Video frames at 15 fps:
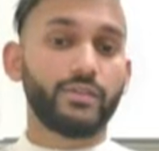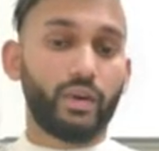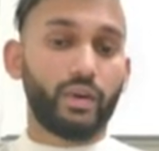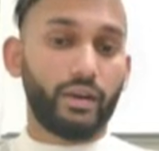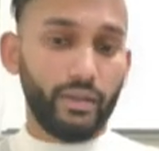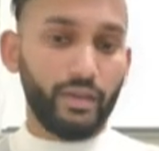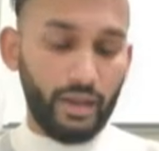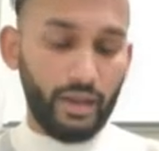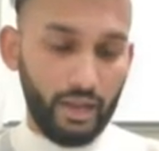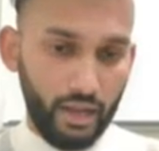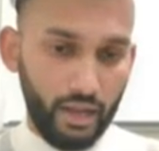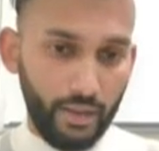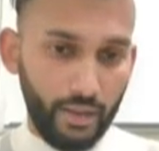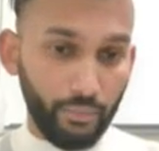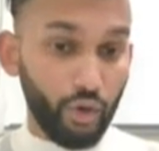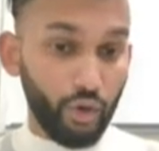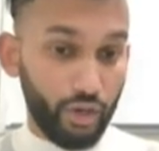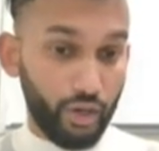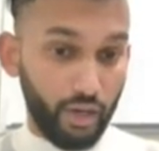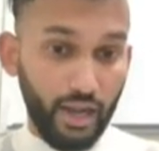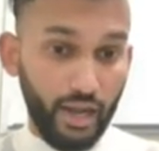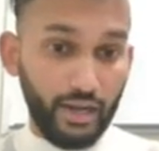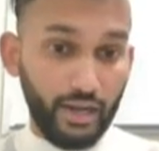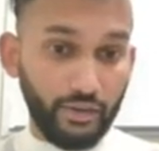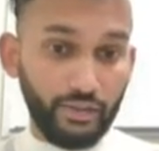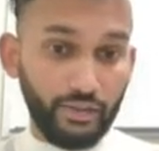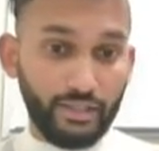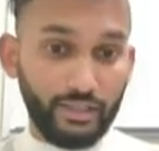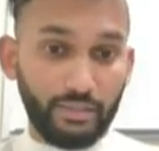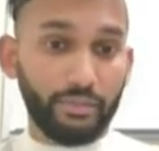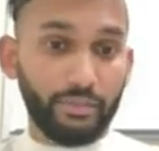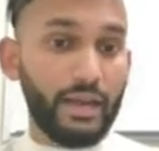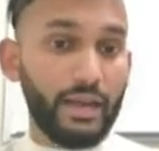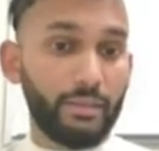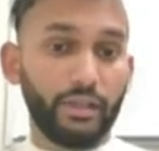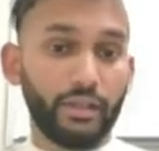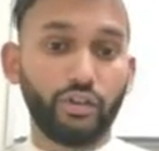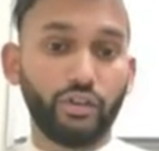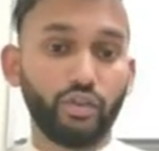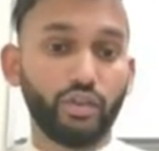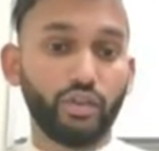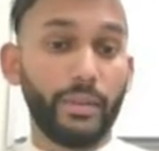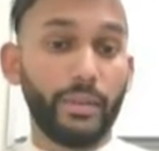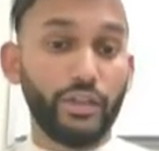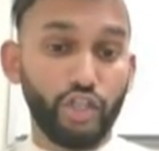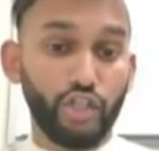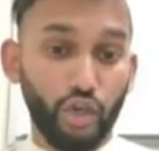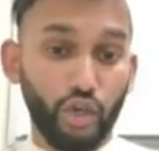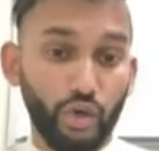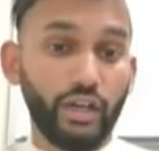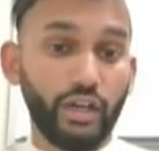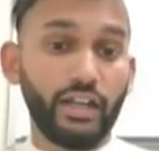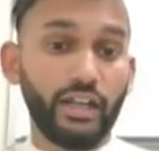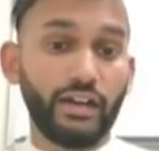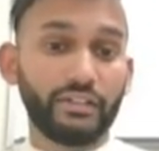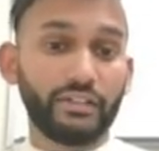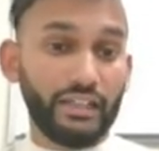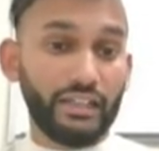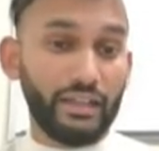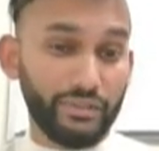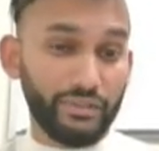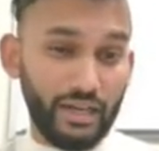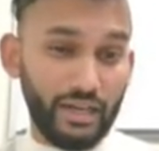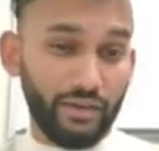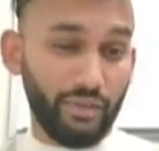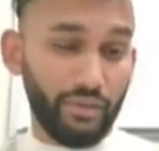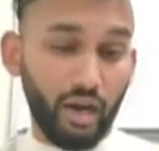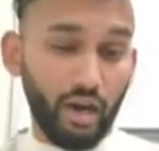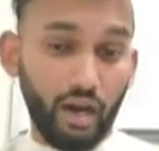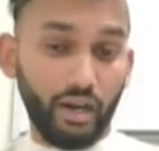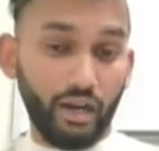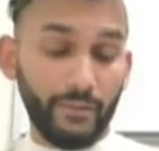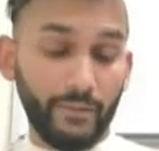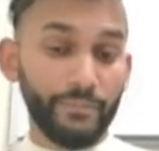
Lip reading: one of the coronary artery that supply blood to the majority of the left side of the heart,